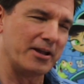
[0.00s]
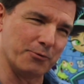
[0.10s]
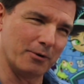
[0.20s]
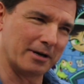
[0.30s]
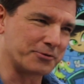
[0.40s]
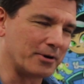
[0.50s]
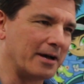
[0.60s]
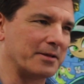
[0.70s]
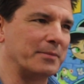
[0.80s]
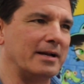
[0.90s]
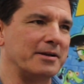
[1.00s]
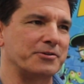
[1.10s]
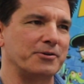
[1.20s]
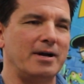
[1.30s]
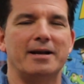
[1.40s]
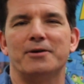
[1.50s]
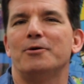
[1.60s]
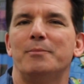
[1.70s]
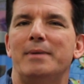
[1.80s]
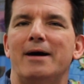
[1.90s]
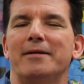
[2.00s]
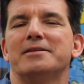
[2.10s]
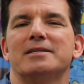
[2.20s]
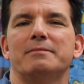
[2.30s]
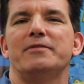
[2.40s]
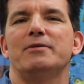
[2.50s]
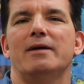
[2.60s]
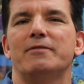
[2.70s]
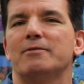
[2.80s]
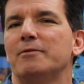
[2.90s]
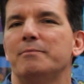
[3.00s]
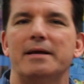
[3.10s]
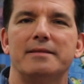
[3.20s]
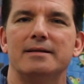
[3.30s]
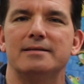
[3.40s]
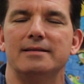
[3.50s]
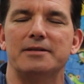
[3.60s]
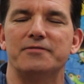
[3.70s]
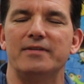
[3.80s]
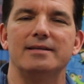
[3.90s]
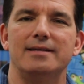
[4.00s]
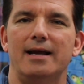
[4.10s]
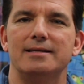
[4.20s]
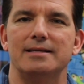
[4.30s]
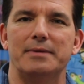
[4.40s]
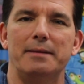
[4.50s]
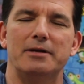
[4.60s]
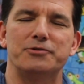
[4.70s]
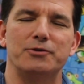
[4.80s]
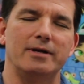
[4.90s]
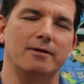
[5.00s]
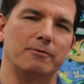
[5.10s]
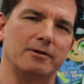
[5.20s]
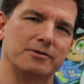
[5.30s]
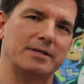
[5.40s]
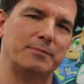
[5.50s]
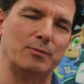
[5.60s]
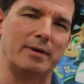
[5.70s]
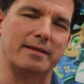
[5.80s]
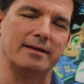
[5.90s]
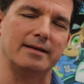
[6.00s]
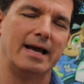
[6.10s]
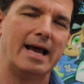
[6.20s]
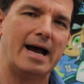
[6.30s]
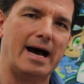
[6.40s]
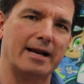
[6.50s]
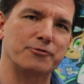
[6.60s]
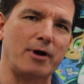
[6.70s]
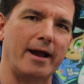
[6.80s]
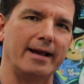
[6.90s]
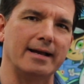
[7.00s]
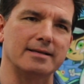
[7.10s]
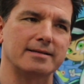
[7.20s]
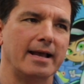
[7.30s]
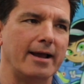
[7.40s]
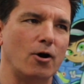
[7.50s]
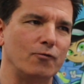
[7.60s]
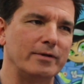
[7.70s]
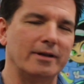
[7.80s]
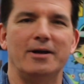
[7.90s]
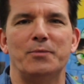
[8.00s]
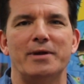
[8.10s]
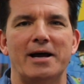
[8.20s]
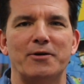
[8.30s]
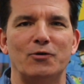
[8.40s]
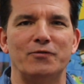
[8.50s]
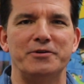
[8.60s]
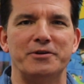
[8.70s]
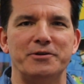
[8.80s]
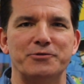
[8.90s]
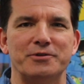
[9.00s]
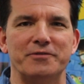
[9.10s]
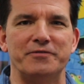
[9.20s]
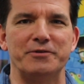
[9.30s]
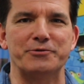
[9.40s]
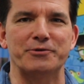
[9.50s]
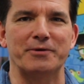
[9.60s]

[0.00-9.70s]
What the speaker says: You want to draw them, but not sure how to go about it. Some of you have your own methods, and that's fantastic, but I'm going to show you a real simple method, how to draw hands. Hopefully it'll help you out. Hopefully you can use it in the future.